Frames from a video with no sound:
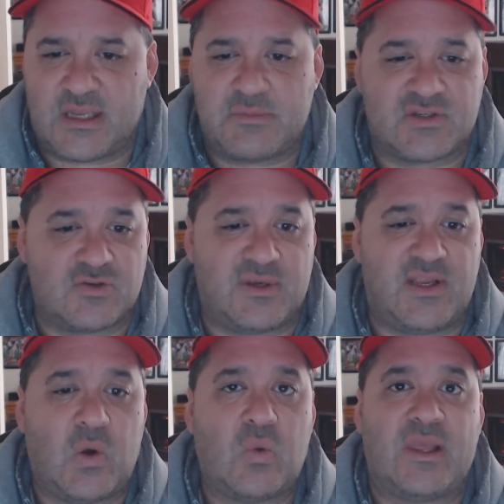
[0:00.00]
I'm assuming
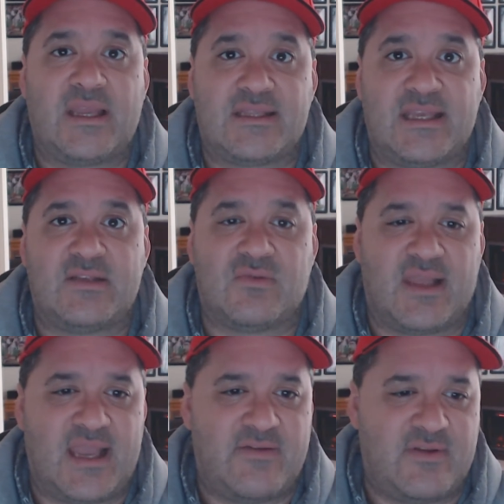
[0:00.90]
all 8 teams will
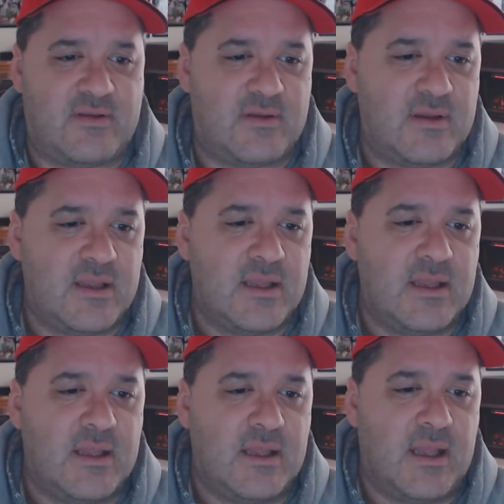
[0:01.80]
have it.
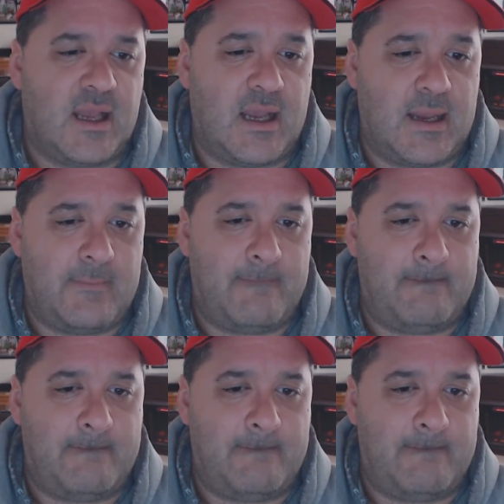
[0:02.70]
I'm